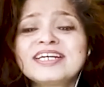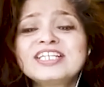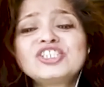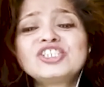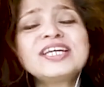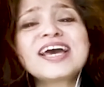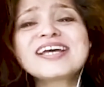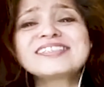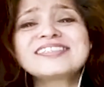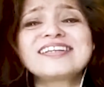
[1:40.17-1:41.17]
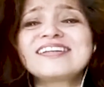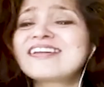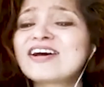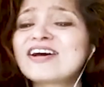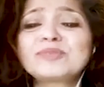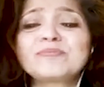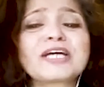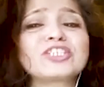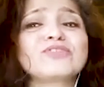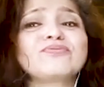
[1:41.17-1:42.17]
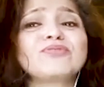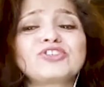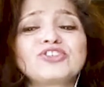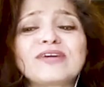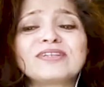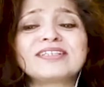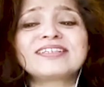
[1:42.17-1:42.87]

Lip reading: she has a large passion for travel.